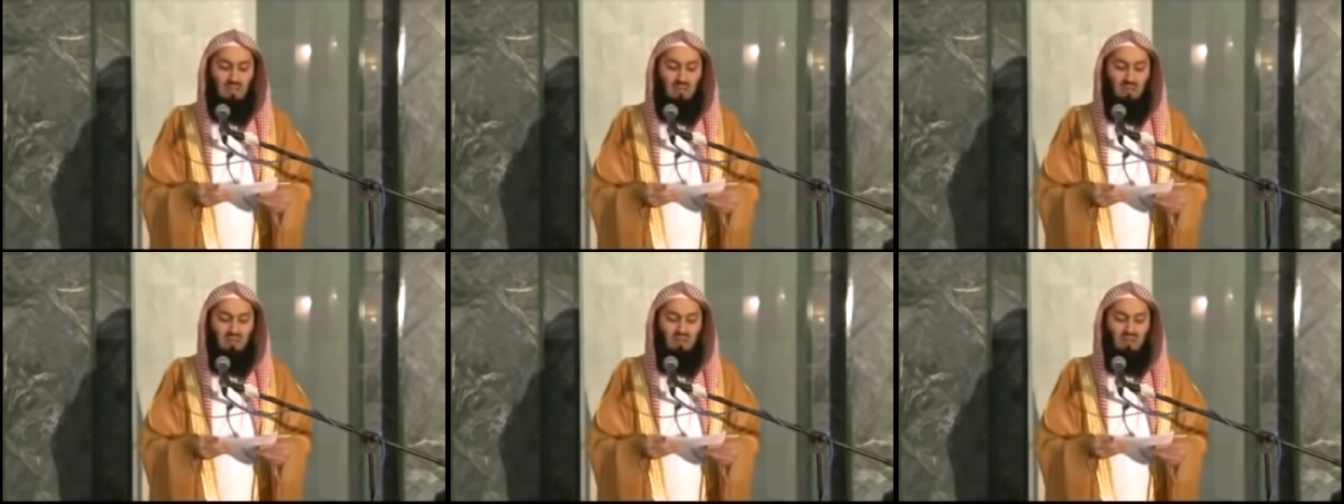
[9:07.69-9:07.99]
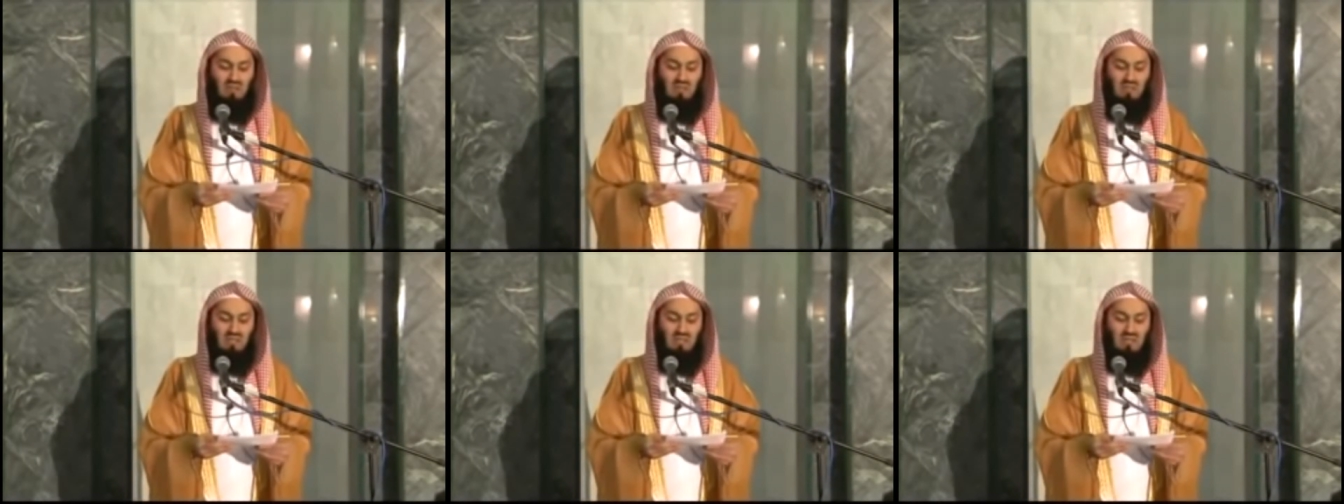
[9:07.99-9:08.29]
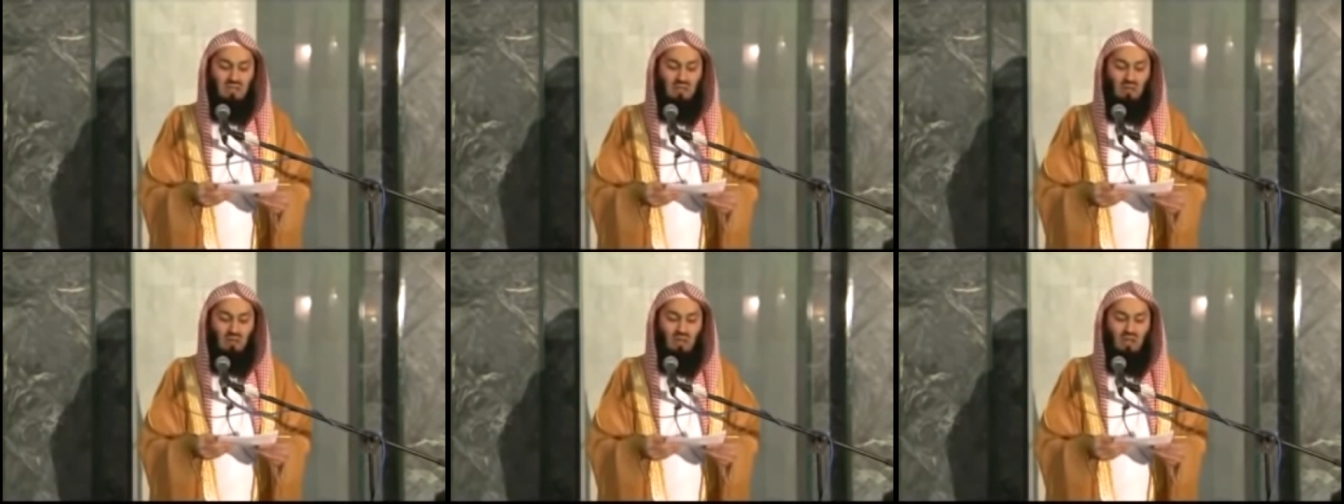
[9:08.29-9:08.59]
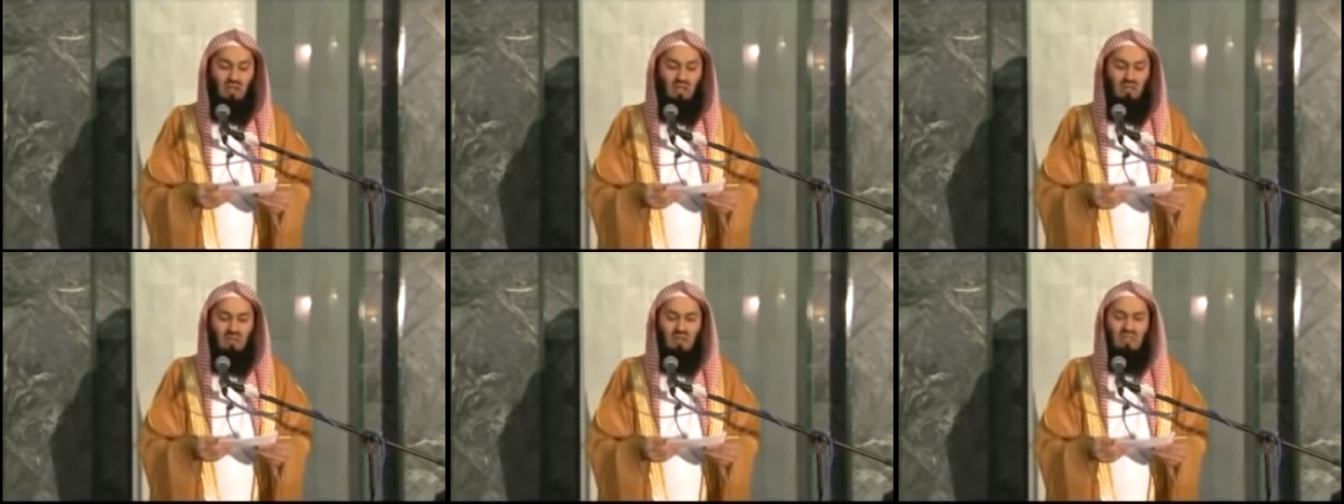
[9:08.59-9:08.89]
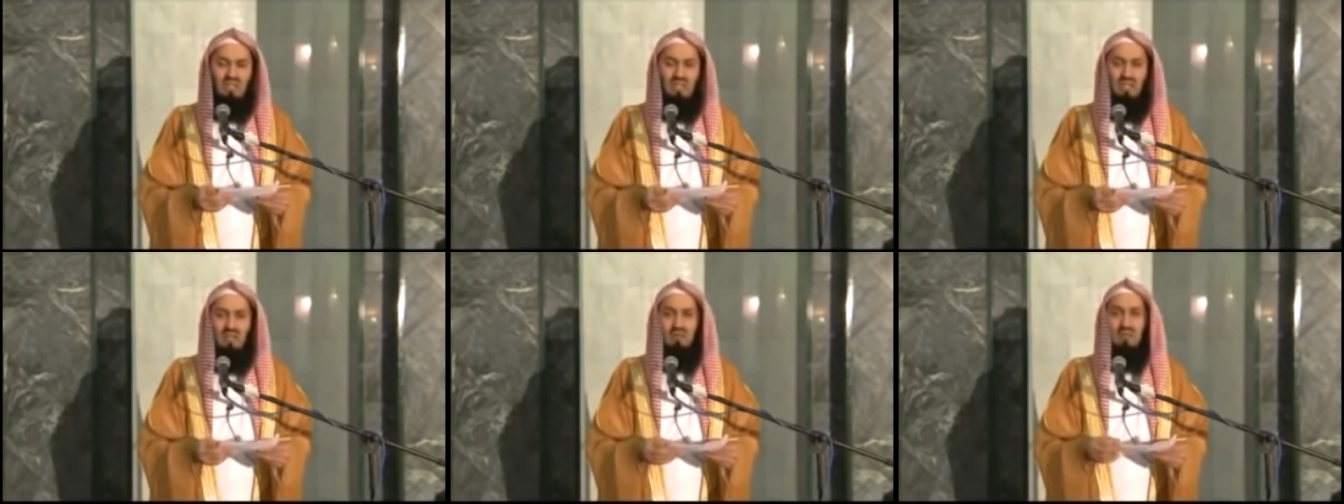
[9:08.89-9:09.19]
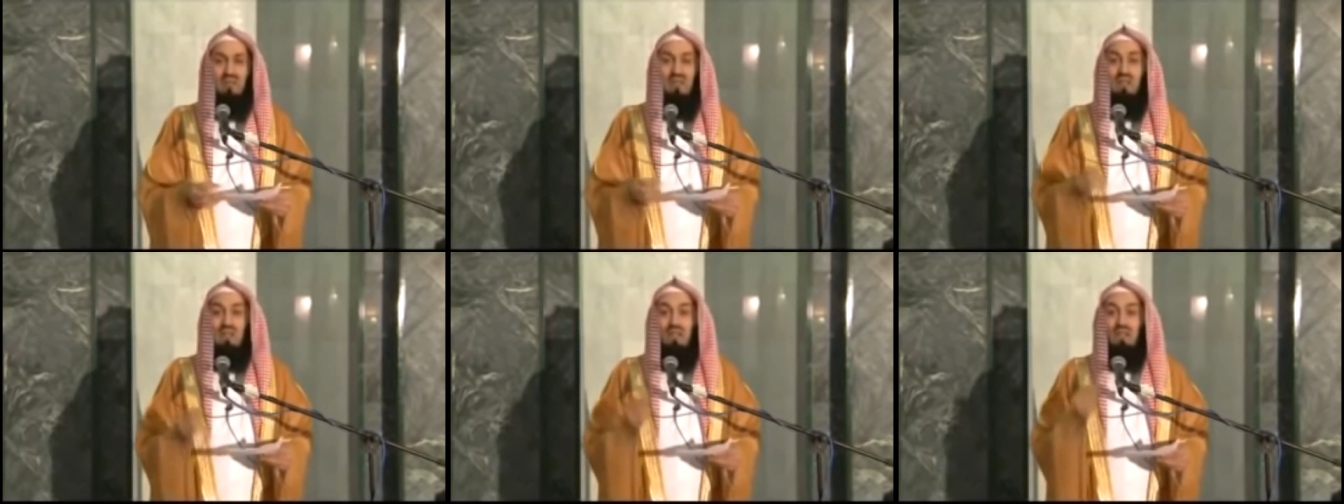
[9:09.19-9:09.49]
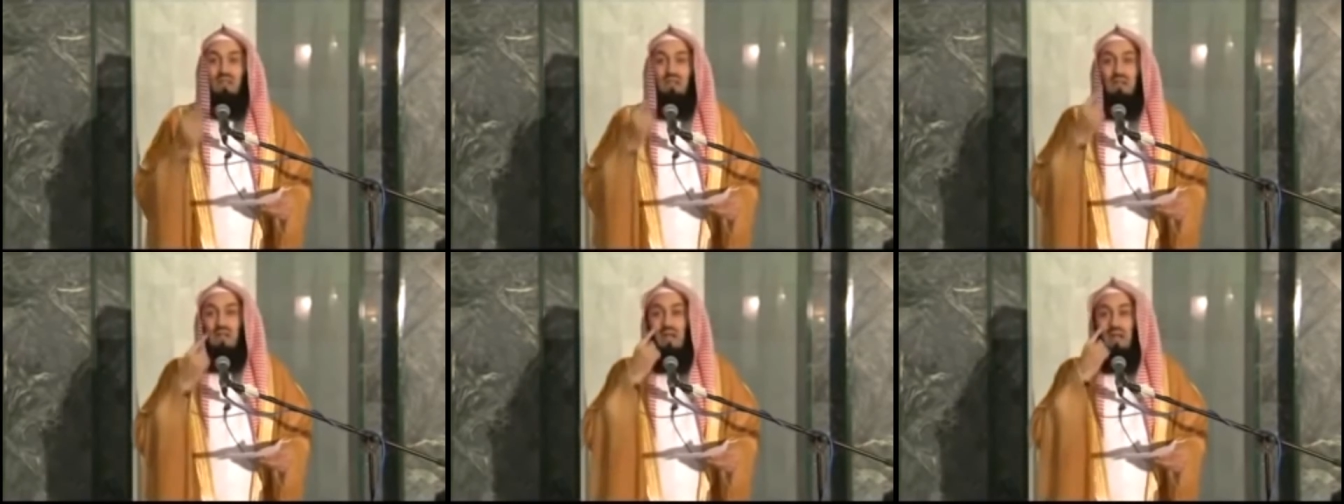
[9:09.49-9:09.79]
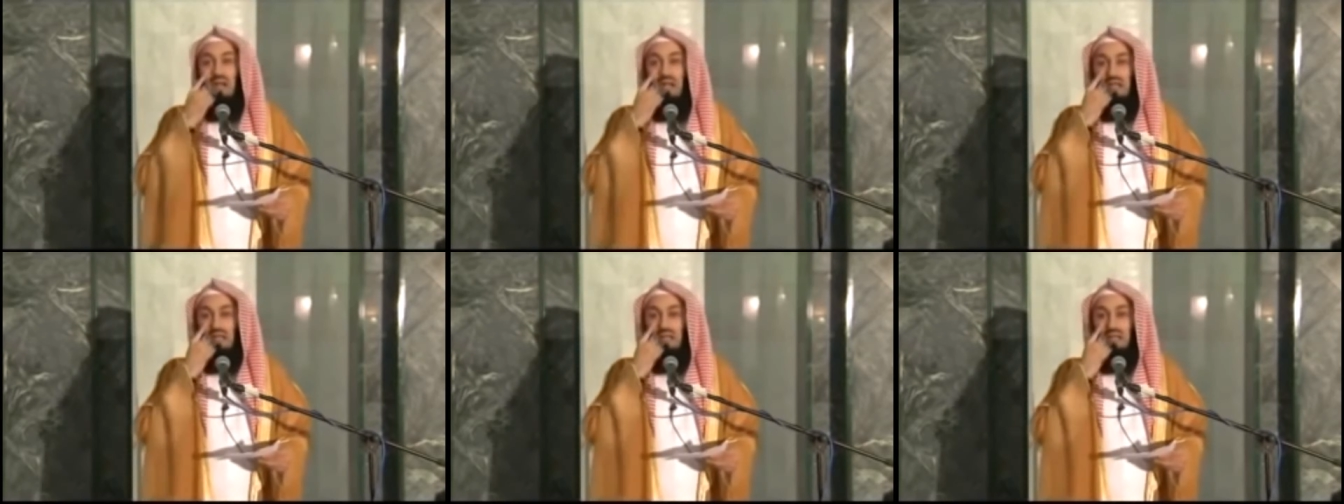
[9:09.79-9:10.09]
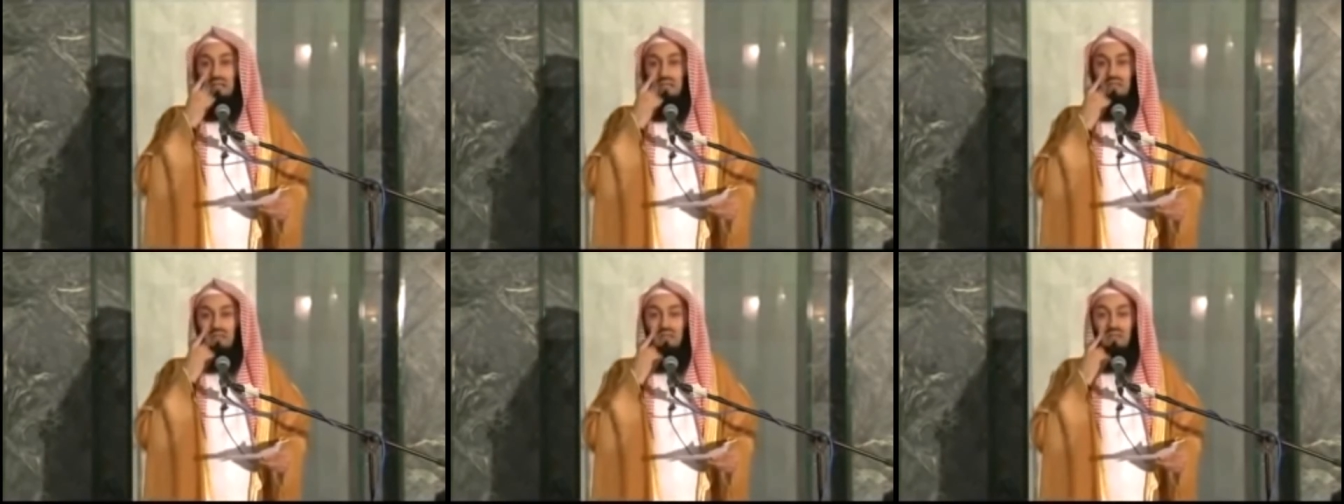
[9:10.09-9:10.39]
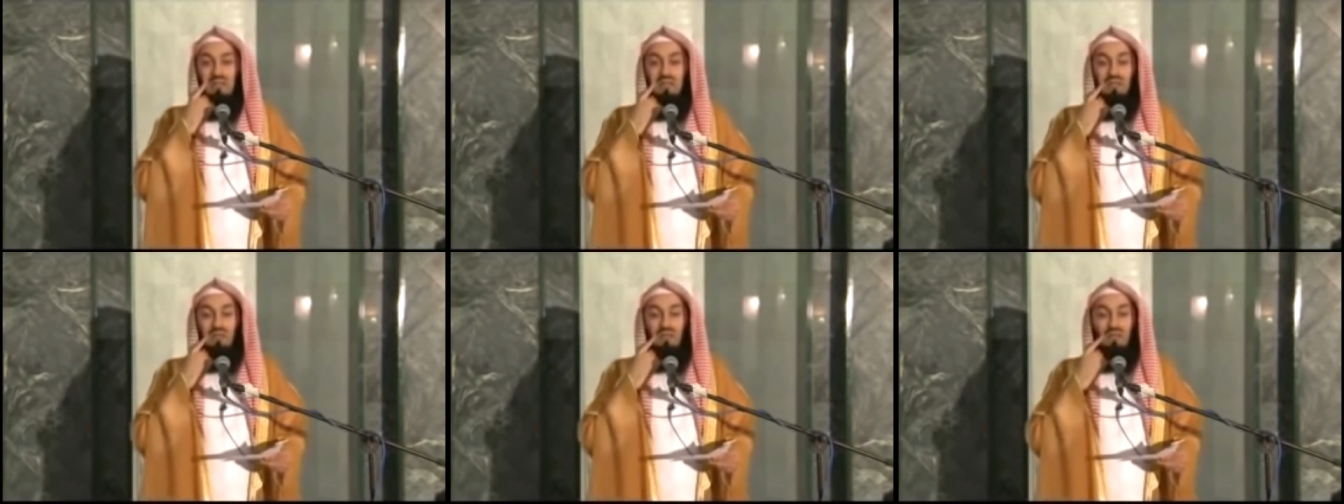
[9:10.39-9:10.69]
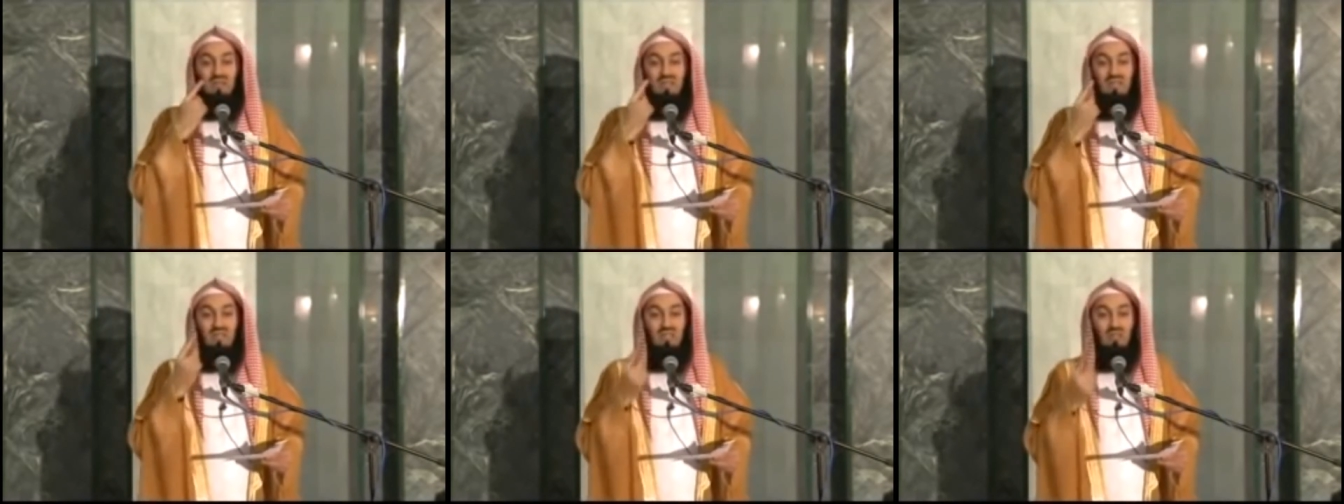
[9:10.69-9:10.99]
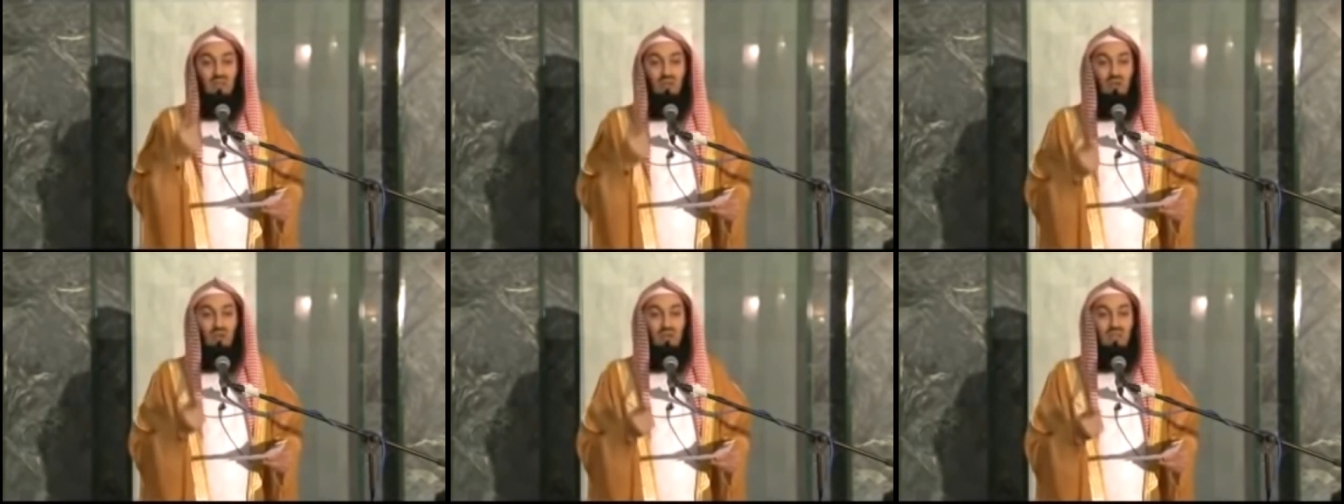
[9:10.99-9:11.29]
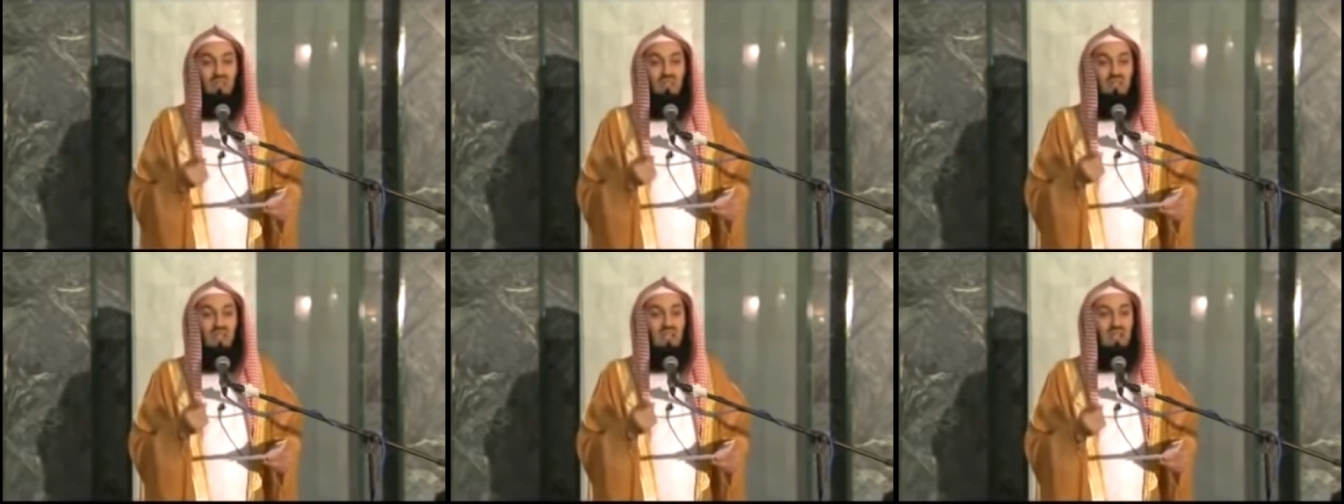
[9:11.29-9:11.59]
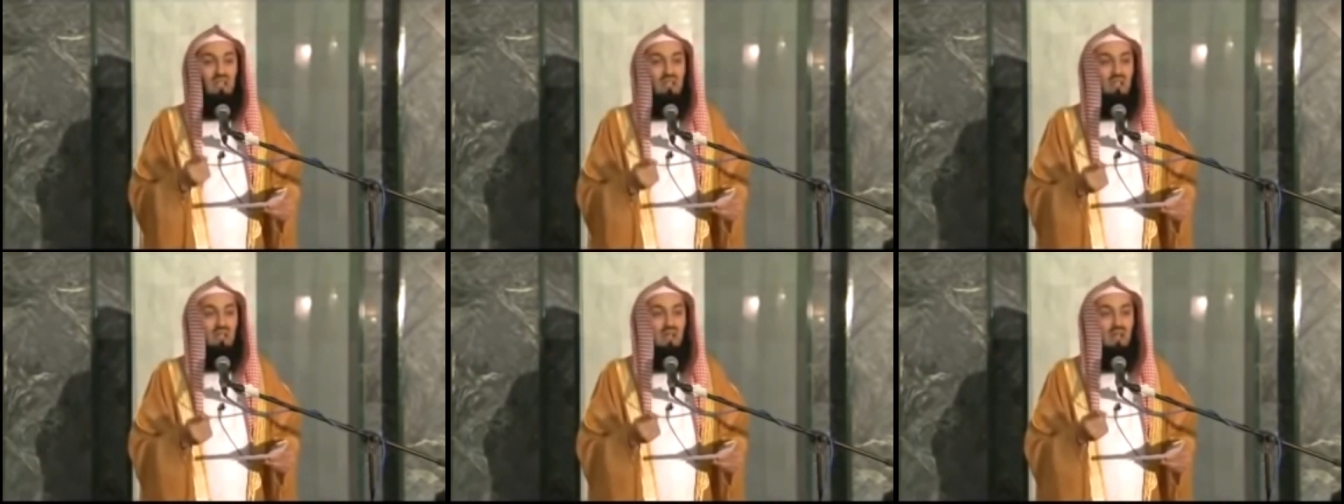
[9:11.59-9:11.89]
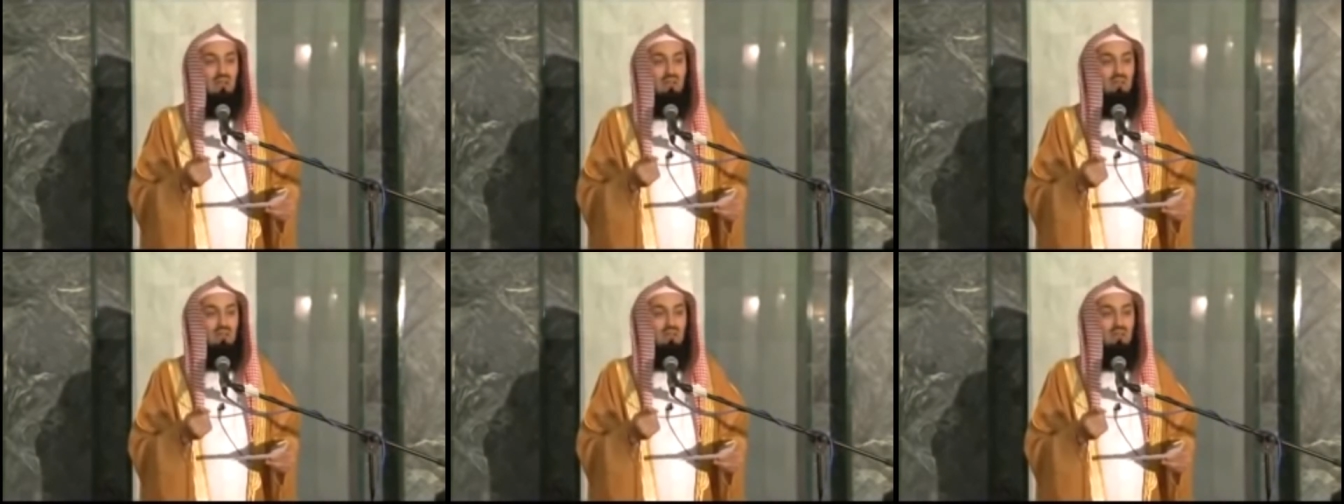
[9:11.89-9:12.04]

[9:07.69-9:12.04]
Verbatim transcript: The Prophet sallallahu alayhi wa sallam cried when he saw his uncle